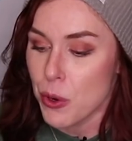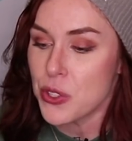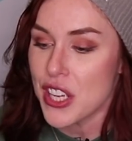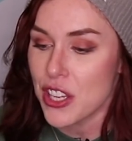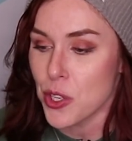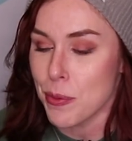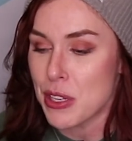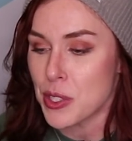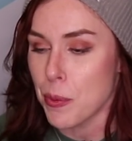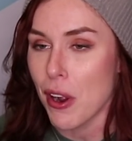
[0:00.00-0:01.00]
Rosie has so
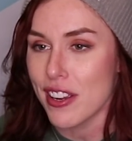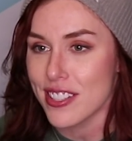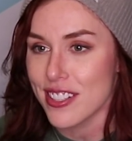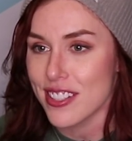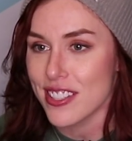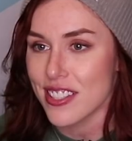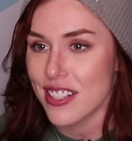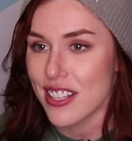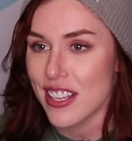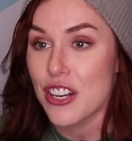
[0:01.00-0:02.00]
many surprises
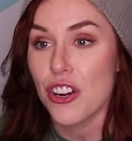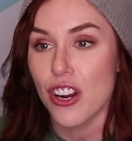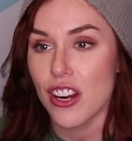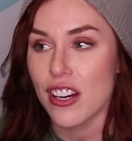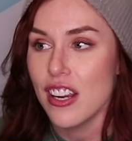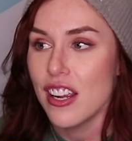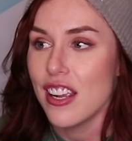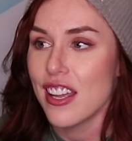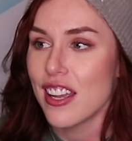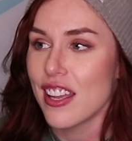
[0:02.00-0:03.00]
in her
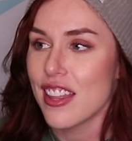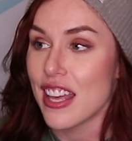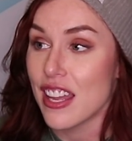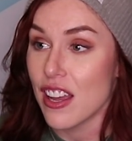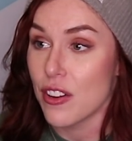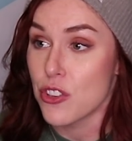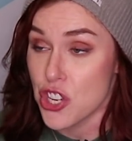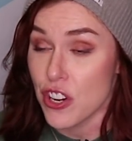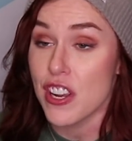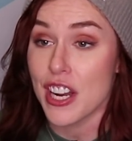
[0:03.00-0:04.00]
that
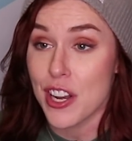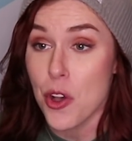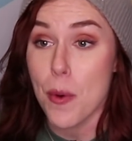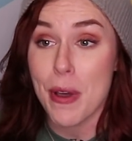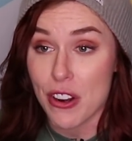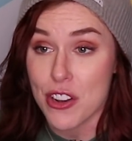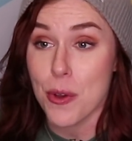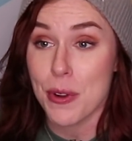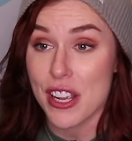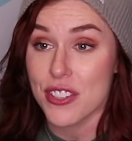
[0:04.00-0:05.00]
Jerry and I know about and
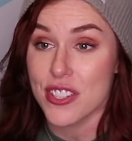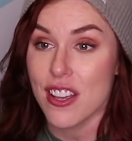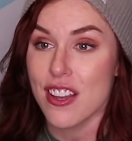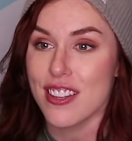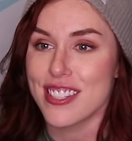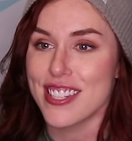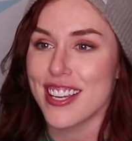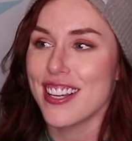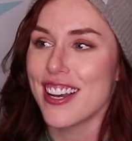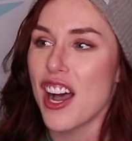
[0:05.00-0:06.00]
nobody else does,
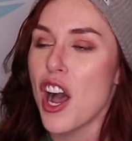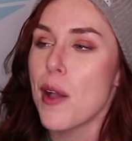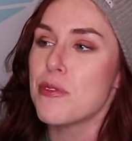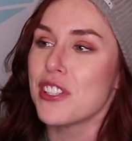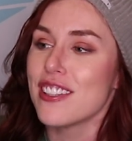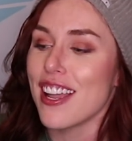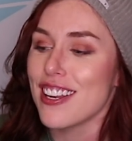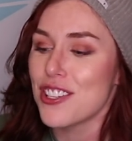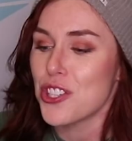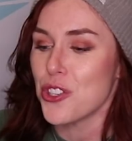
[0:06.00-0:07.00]
that I'm
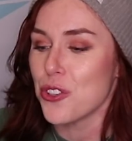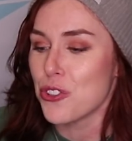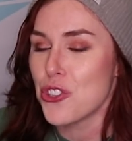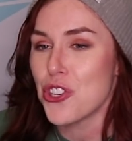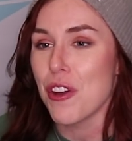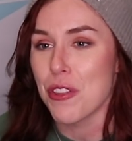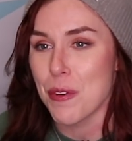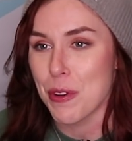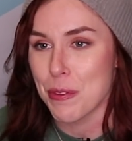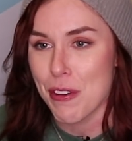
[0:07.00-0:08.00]
delighted to share
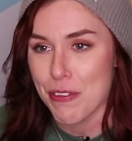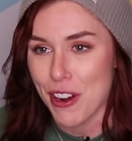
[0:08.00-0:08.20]
them with my